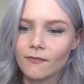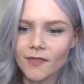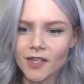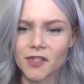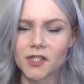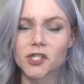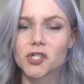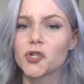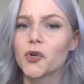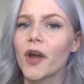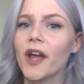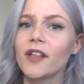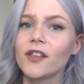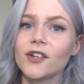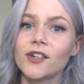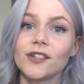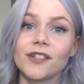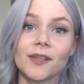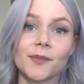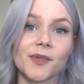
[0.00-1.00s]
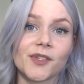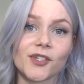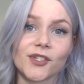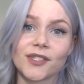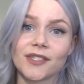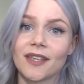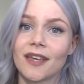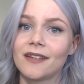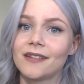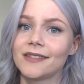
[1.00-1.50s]
The trailer, let me
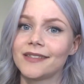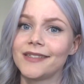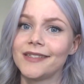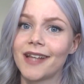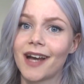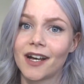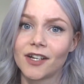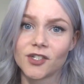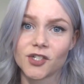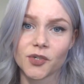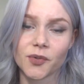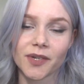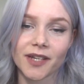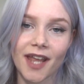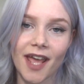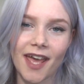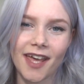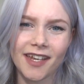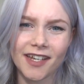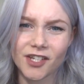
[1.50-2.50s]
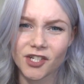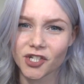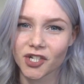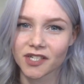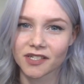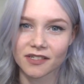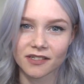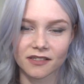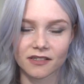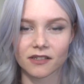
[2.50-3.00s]
just say, does not do it any
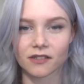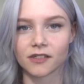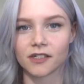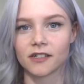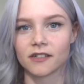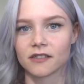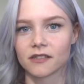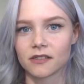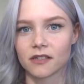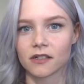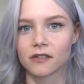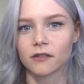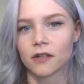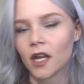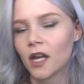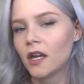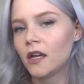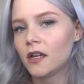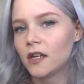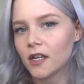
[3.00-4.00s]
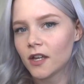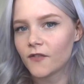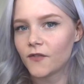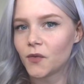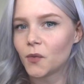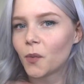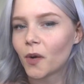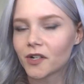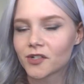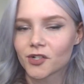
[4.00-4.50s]
justice at all. So if
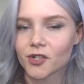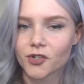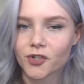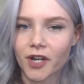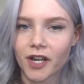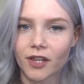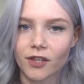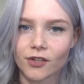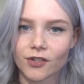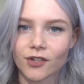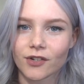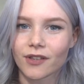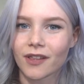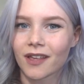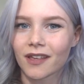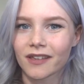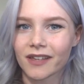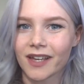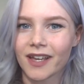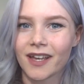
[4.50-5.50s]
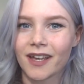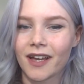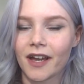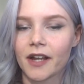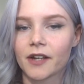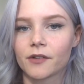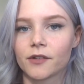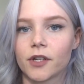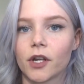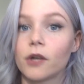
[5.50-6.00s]
you watch the trailer and you're like,
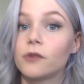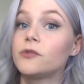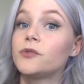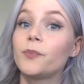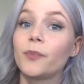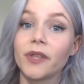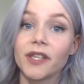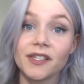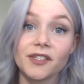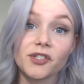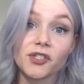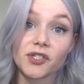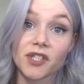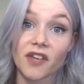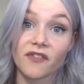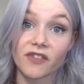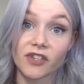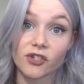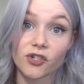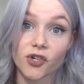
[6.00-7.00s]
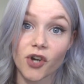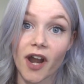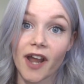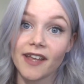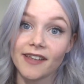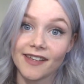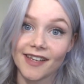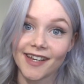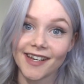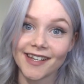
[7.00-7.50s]
I don't know, please just give it a
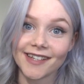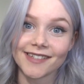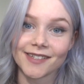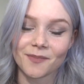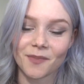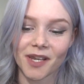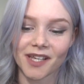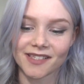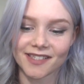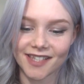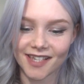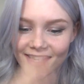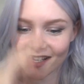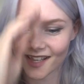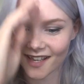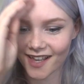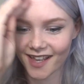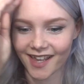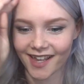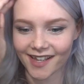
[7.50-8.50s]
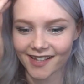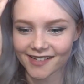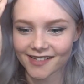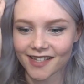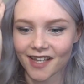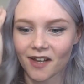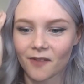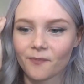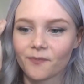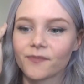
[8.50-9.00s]
try. It is amazing,
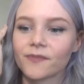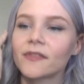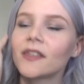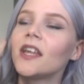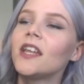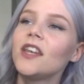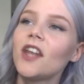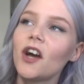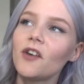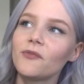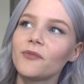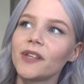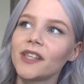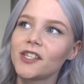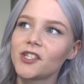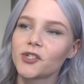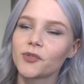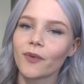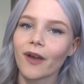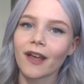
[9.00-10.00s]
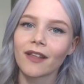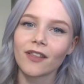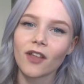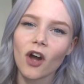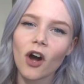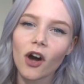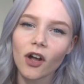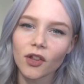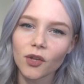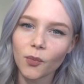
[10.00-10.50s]
and not really directly
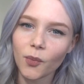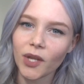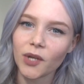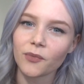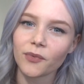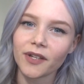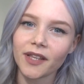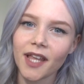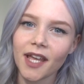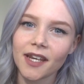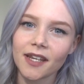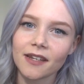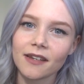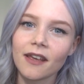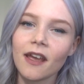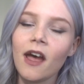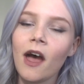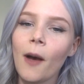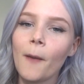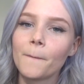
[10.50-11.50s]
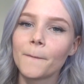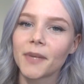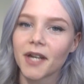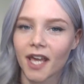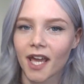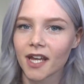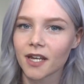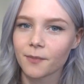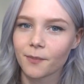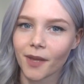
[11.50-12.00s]
Halloween related, but
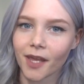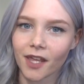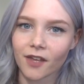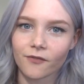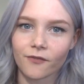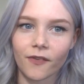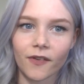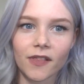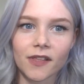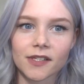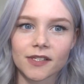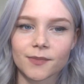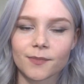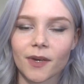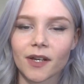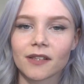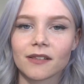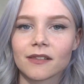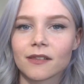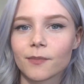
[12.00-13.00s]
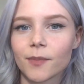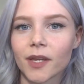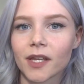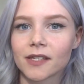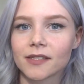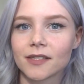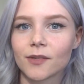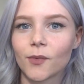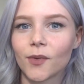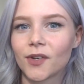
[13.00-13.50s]
I had to pick it for this month
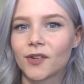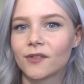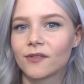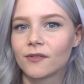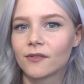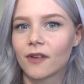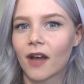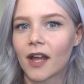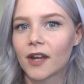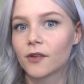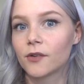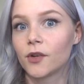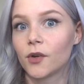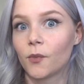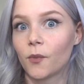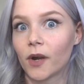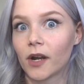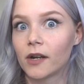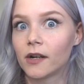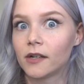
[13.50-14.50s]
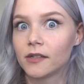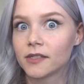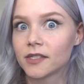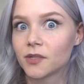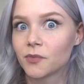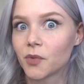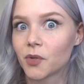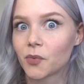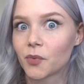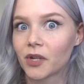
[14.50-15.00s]
because it wouldn't, I don't know where else
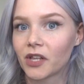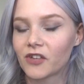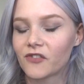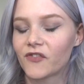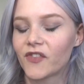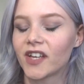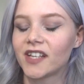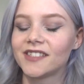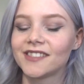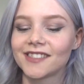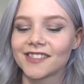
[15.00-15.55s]
it would really fit.